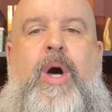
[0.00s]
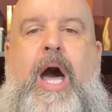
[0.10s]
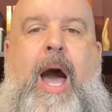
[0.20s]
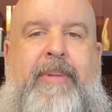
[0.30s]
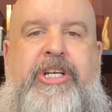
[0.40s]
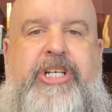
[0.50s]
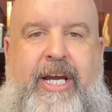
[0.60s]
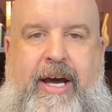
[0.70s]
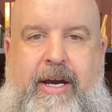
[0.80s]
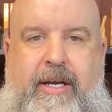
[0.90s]

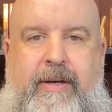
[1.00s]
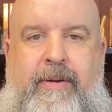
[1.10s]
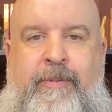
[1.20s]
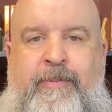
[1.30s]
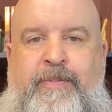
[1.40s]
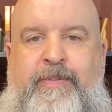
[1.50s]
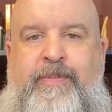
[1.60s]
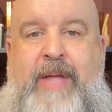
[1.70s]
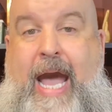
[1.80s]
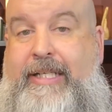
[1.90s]
HaMashiach.
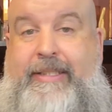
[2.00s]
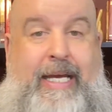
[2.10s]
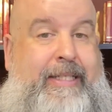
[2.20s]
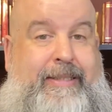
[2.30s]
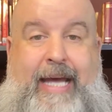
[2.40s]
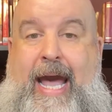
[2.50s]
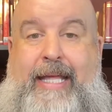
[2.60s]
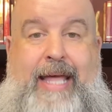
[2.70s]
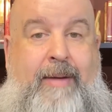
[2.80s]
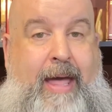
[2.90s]
Nah, it's sad
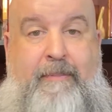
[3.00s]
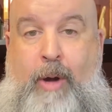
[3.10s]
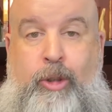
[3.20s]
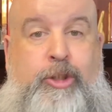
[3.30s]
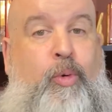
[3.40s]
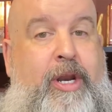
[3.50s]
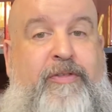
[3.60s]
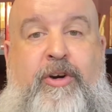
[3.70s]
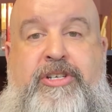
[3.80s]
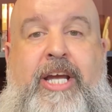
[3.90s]
that, that most
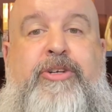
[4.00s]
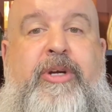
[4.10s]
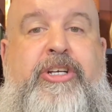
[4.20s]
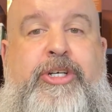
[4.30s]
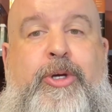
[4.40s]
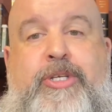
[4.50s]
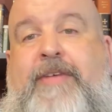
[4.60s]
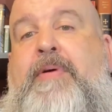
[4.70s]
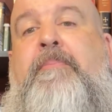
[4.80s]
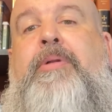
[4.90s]
twenty-first century Jews have
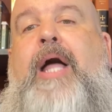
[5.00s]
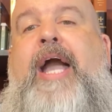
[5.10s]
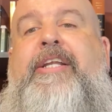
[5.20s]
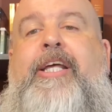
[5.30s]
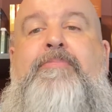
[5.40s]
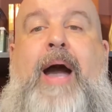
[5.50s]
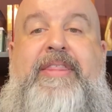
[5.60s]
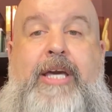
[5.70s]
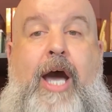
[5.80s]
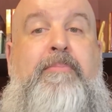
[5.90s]
been blinded by
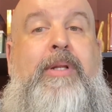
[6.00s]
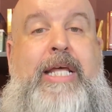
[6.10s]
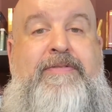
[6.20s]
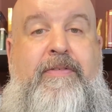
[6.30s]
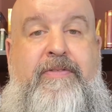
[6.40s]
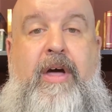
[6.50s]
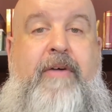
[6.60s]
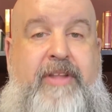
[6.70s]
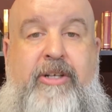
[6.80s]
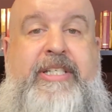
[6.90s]
the unbelief of,
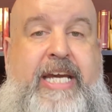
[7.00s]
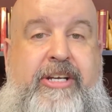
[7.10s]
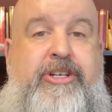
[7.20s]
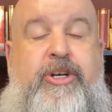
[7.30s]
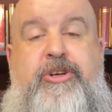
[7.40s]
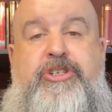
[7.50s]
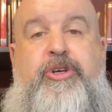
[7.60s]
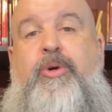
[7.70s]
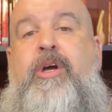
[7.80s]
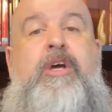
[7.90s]
of their teachers,
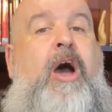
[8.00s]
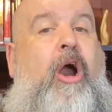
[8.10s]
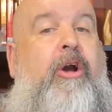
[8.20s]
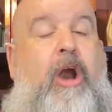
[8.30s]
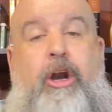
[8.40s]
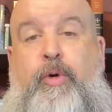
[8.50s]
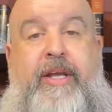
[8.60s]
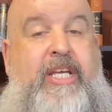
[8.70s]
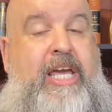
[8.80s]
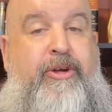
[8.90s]
who are, are quick
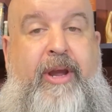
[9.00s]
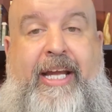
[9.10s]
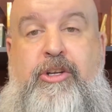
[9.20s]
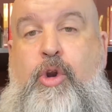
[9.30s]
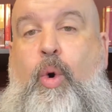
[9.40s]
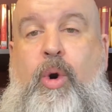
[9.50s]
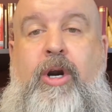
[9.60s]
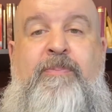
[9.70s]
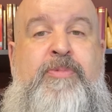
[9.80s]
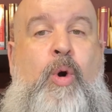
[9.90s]
to either
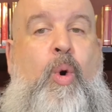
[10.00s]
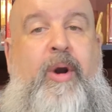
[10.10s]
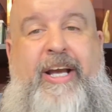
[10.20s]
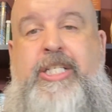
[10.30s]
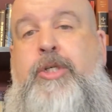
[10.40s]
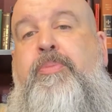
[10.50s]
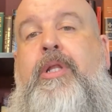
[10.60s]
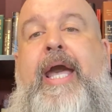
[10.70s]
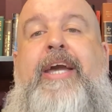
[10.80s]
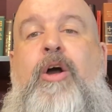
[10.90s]
ignore or
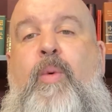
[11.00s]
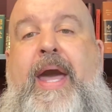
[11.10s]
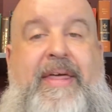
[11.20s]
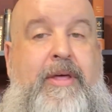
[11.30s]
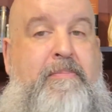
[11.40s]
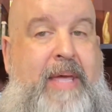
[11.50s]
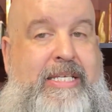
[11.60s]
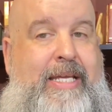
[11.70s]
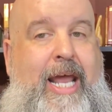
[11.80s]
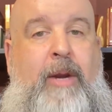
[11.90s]
explain away the
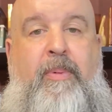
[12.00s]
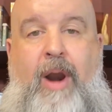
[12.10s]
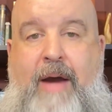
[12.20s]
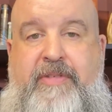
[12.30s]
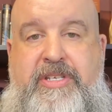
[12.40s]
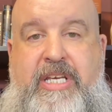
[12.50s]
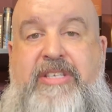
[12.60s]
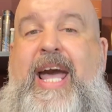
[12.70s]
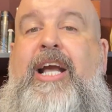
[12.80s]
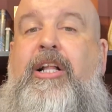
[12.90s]
messianic prophecies
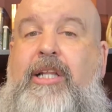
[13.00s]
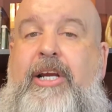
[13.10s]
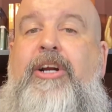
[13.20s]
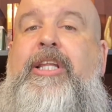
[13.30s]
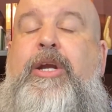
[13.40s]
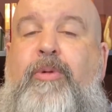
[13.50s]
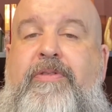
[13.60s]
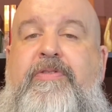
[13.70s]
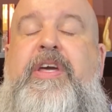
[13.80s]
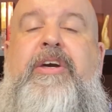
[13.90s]
that clearly
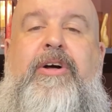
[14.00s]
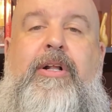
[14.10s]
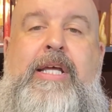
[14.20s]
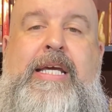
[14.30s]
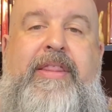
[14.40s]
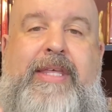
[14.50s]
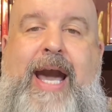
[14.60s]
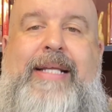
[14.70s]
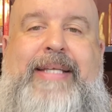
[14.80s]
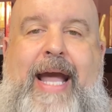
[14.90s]
reveal the
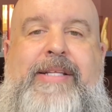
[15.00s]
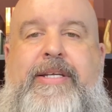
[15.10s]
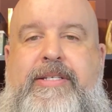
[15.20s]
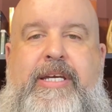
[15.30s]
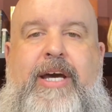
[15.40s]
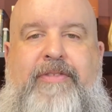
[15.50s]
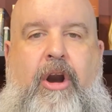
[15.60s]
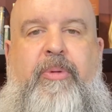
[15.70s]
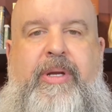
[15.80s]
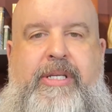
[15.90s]
identity of
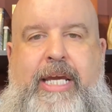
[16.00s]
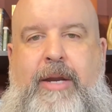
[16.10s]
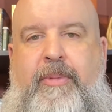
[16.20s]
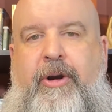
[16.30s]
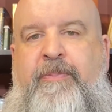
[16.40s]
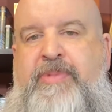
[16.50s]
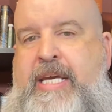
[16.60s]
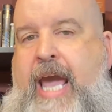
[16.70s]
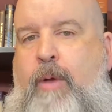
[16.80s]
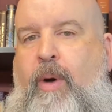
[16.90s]
our Redeemer.
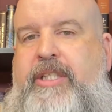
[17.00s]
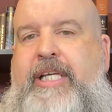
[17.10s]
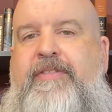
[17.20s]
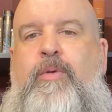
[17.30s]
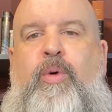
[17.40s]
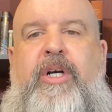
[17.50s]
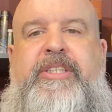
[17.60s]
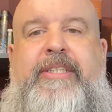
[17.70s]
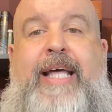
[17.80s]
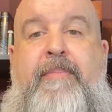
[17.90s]
And what's even worse
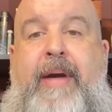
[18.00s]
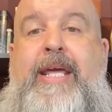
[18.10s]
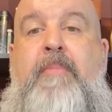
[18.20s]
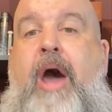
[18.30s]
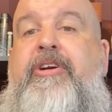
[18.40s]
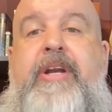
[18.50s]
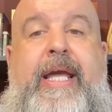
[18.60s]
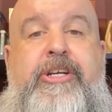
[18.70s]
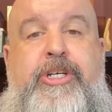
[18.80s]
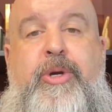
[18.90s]
is that many
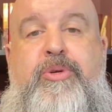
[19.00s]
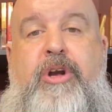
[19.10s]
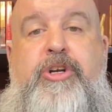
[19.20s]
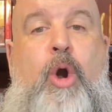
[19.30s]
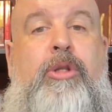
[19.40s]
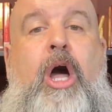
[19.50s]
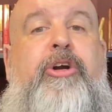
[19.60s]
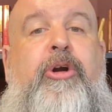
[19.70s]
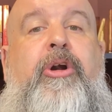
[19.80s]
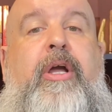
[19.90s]
modern-day Jews are no
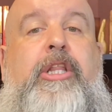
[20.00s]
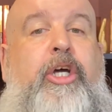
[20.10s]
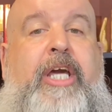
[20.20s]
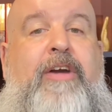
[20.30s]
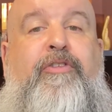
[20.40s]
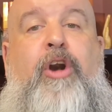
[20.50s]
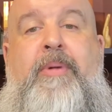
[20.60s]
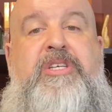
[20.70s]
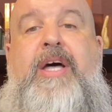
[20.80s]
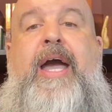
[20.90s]
longer looking for a
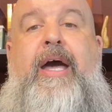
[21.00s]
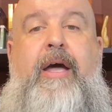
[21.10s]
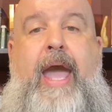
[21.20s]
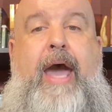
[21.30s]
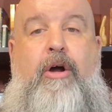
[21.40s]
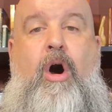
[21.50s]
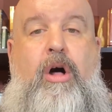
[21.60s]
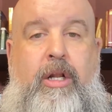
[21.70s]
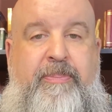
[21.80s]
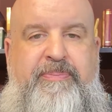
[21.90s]
Messiah at
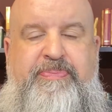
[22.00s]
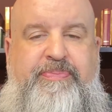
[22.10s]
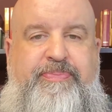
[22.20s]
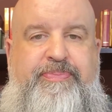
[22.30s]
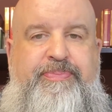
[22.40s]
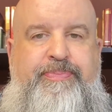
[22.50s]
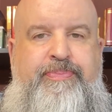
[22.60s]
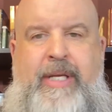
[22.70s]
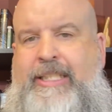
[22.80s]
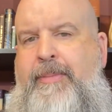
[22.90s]
all.
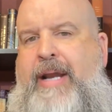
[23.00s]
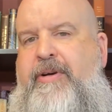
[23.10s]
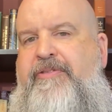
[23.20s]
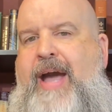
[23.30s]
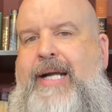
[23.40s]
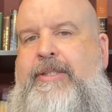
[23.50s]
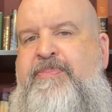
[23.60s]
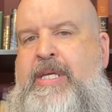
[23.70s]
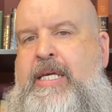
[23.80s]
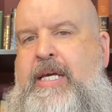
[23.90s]
As a matter of fact,
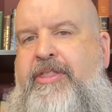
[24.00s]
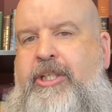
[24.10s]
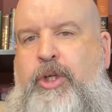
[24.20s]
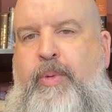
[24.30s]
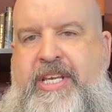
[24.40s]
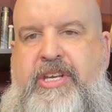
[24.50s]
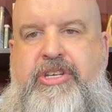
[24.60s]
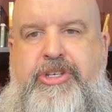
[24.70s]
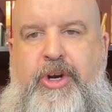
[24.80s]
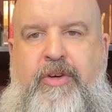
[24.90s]
there's a
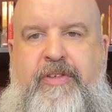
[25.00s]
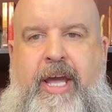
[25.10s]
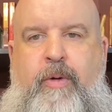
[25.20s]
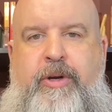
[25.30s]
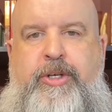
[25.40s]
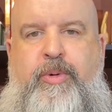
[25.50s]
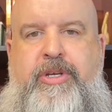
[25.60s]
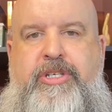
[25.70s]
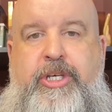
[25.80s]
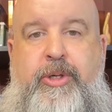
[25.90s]
recent survey which
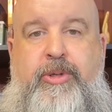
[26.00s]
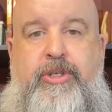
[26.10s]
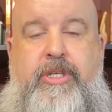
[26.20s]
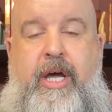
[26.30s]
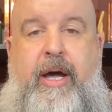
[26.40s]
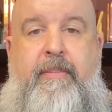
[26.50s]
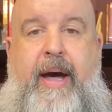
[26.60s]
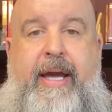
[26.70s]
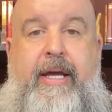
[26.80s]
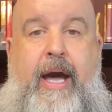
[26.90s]
was used uh,
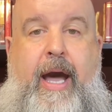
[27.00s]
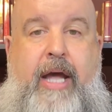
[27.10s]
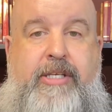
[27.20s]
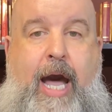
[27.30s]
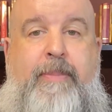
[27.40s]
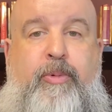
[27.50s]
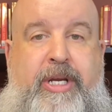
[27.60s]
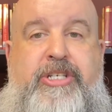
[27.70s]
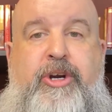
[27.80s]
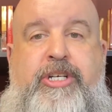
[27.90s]
by a, a top
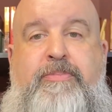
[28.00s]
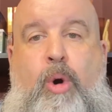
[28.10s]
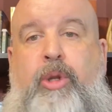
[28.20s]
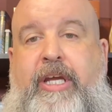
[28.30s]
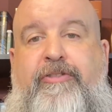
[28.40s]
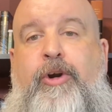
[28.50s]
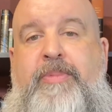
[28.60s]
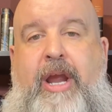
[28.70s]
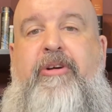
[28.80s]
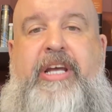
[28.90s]
research and polling firm
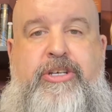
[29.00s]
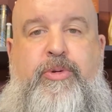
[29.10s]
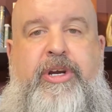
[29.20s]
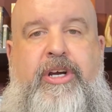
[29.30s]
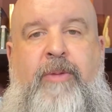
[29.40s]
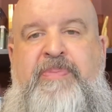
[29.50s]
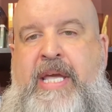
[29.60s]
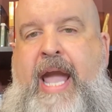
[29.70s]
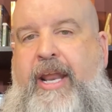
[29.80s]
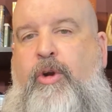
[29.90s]
there in Israel,
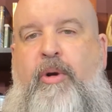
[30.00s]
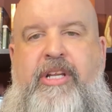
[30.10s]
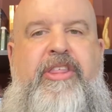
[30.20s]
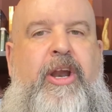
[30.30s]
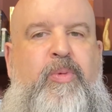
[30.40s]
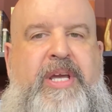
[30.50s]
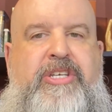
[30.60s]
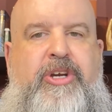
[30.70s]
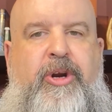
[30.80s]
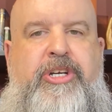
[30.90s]
and according to their
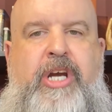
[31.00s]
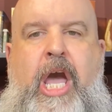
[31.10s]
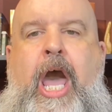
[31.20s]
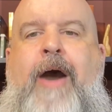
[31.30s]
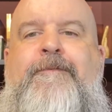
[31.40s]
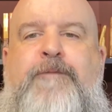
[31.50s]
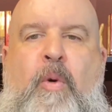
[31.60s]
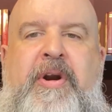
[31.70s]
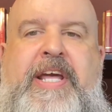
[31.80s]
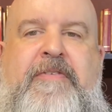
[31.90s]
research,
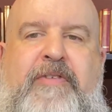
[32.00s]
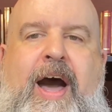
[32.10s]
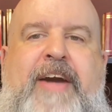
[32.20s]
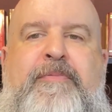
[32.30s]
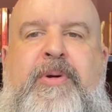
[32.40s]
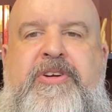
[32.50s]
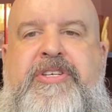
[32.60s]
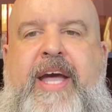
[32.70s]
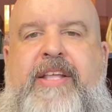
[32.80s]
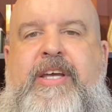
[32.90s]
forty-five
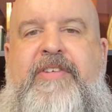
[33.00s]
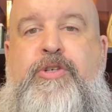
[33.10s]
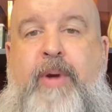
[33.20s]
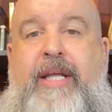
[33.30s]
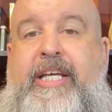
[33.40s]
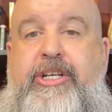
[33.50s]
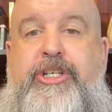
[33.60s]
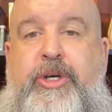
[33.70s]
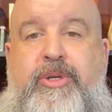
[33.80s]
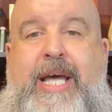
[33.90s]
percent of Israeli
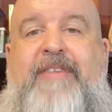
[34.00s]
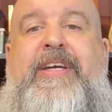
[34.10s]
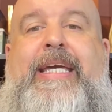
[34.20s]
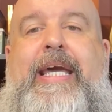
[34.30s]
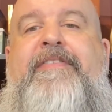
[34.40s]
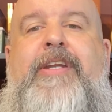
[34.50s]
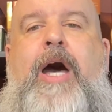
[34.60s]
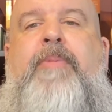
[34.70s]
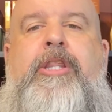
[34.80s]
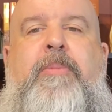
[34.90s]
Jews have given
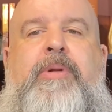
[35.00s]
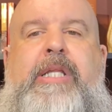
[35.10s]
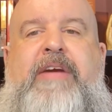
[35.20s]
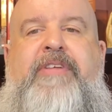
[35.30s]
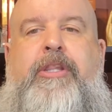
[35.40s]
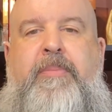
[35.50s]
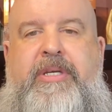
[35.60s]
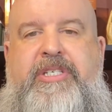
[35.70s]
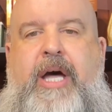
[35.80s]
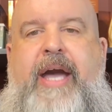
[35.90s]
up on the belief that the
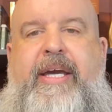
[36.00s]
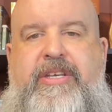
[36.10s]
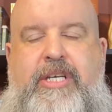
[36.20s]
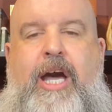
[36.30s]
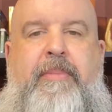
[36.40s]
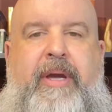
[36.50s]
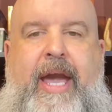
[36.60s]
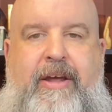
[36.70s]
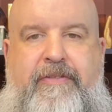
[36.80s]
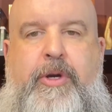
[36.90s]
Messiah is coming
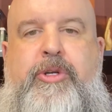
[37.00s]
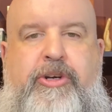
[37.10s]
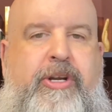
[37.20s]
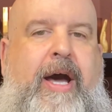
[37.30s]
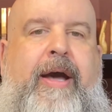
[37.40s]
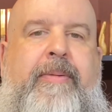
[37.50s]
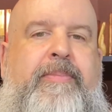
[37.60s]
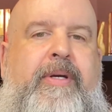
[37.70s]
at a future time.